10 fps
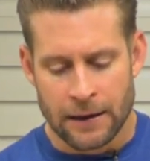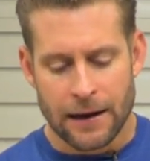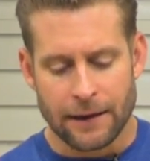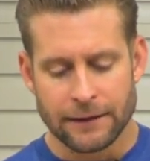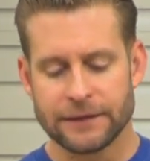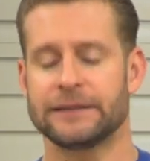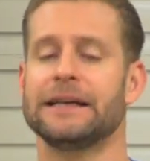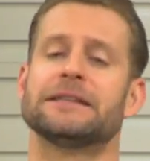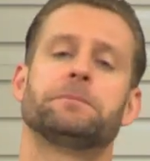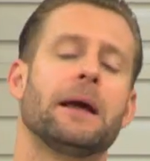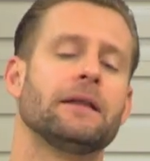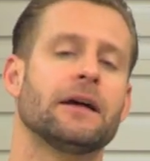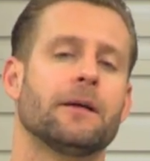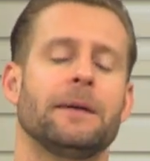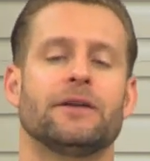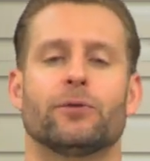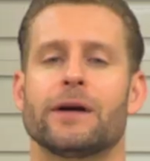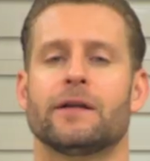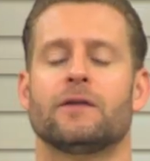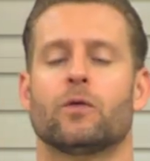And this is mainly going to be
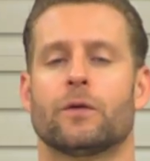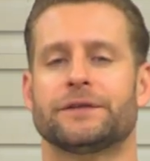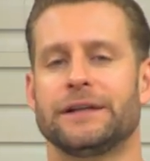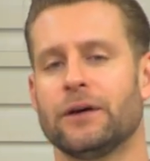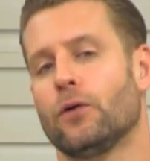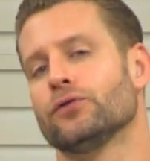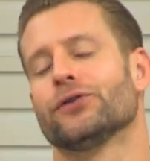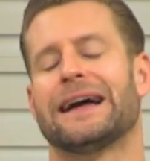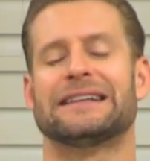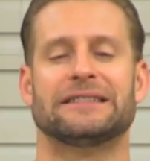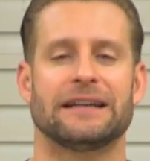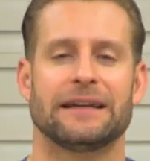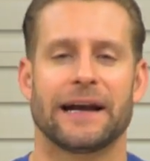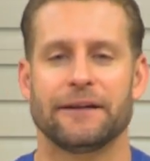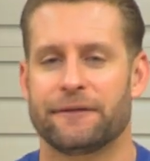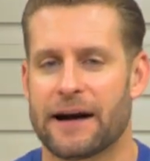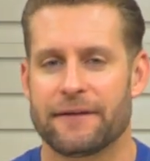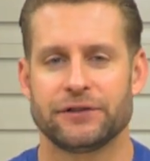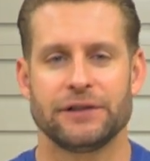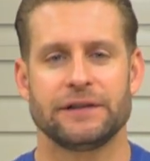directed towards the older
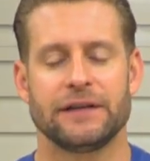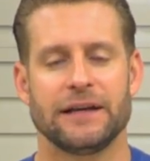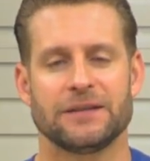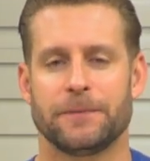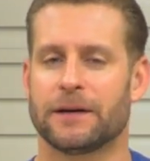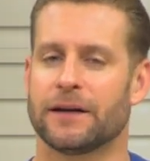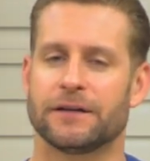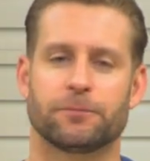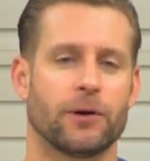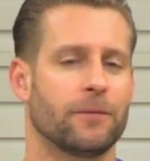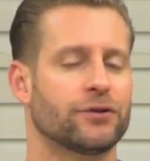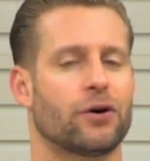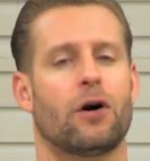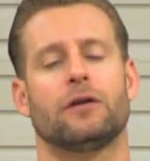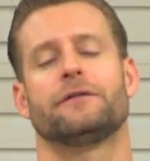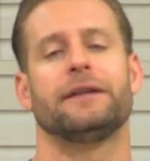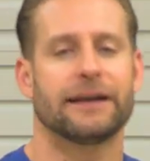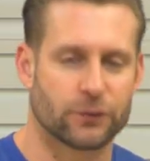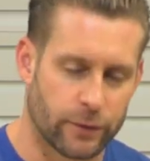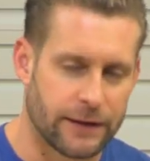SN95 GTs because pretty much all of the
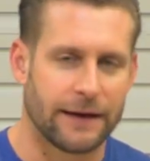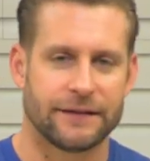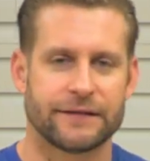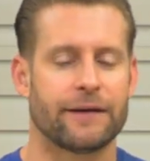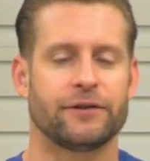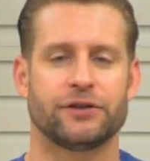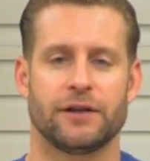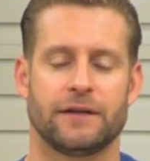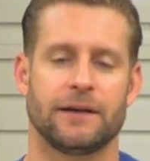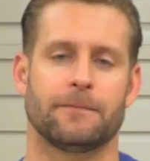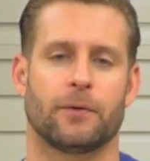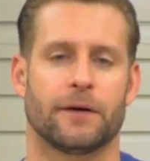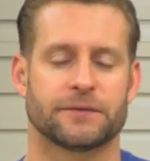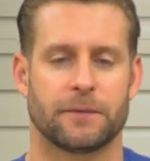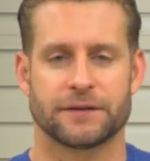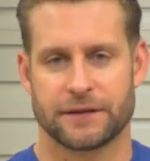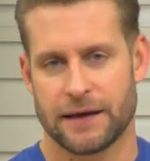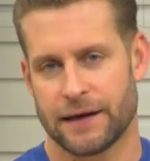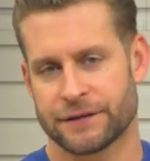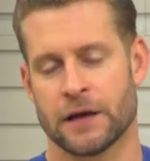S197 GT and Boss
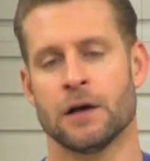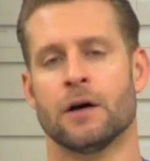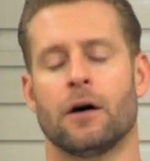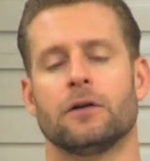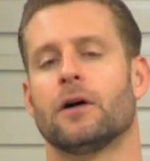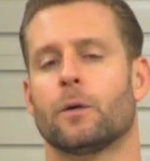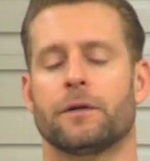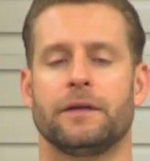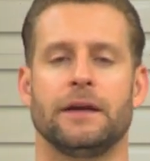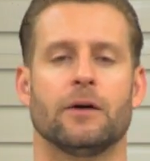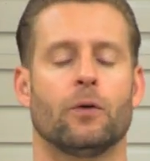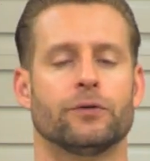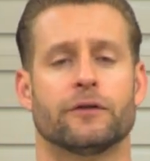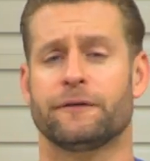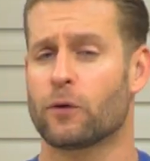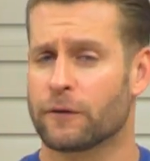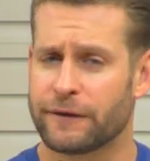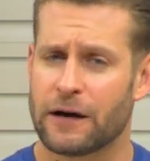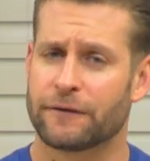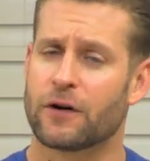Mustangs, along with the older
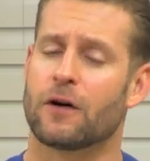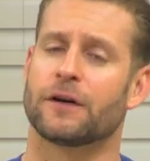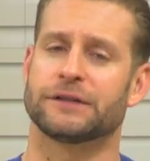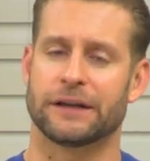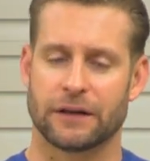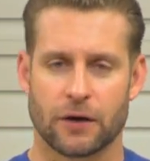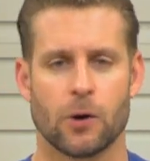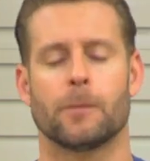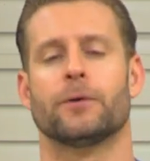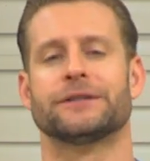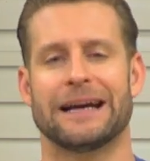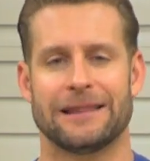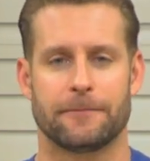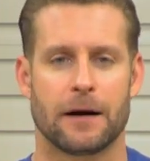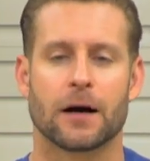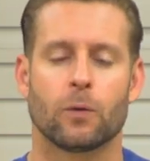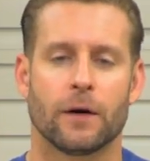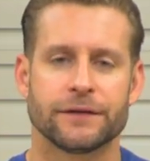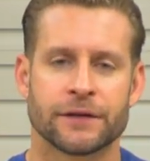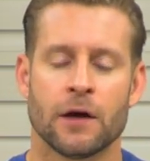4-valve cars like the Cobras and the Mach
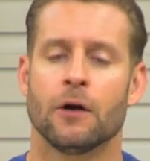1s,